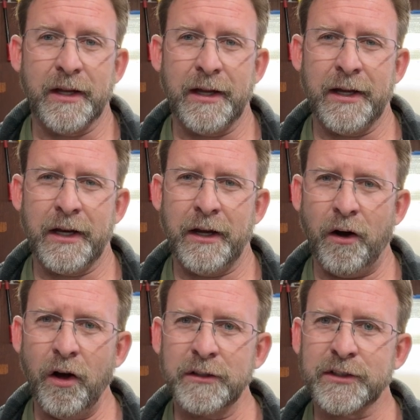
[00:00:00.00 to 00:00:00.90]
And I
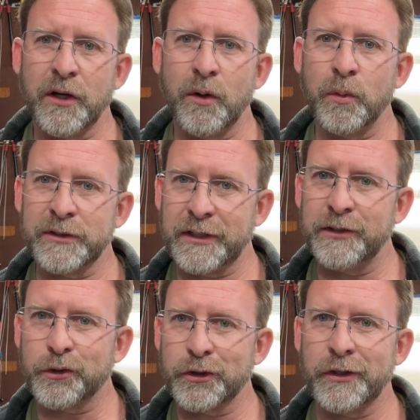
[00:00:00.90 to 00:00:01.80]
also was
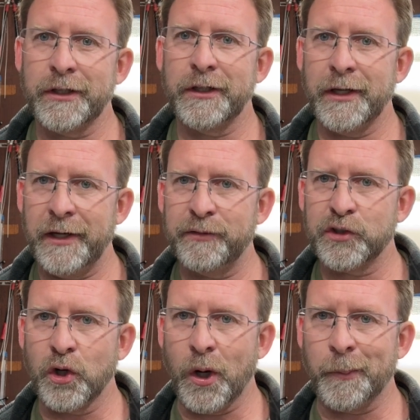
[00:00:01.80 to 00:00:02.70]
interested in knife
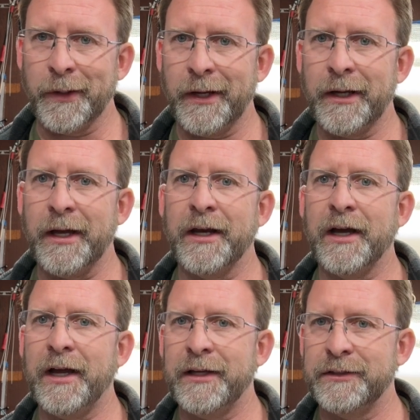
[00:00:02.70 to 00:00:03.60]
sharpening, and
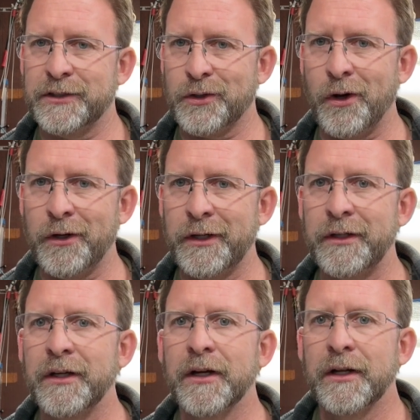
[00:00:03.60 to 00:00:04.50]
I had
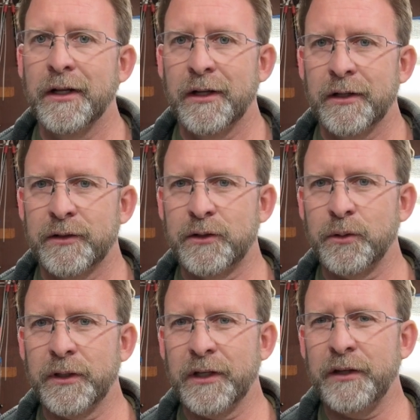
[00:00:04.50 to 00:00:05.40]
started
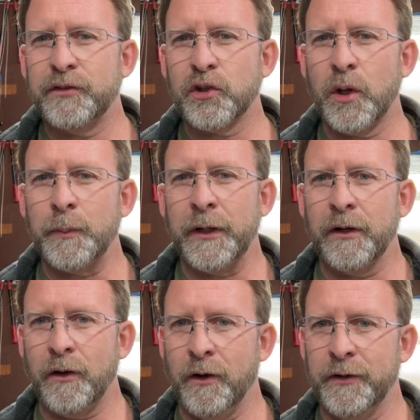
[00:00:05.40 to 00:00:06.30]
doing knife
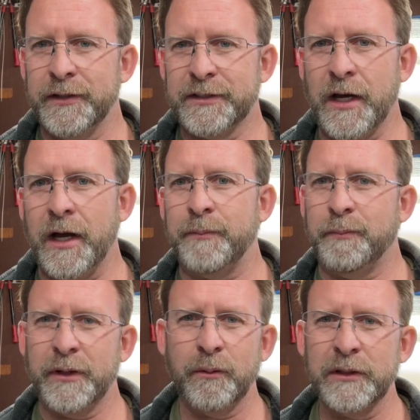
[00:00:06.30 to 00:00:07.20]
sharpening on the side,
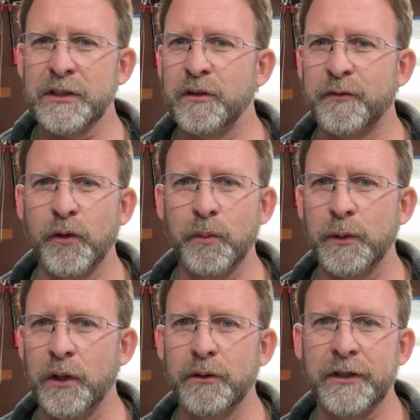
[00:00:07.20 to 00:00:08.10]
but it wasn't a
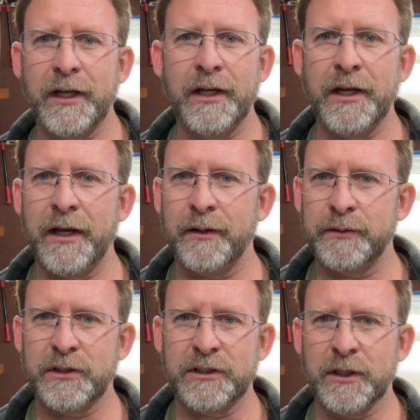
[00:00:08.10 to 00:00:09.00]
full-blown gig yet. It
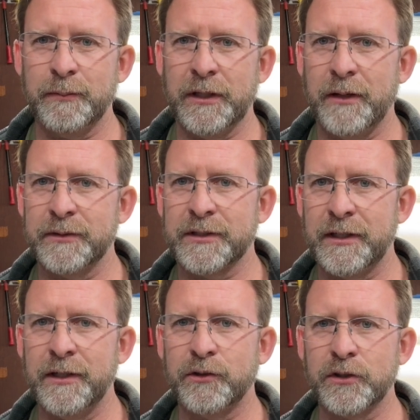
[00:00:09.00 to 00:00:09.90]
was just something I was
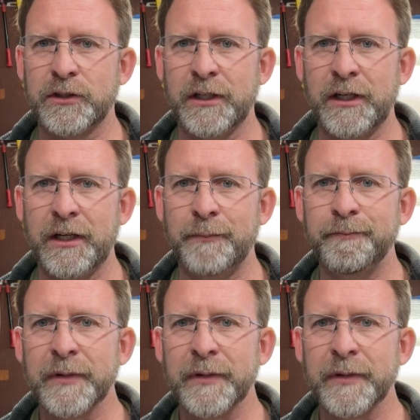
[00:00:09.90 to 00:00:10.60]
interested in,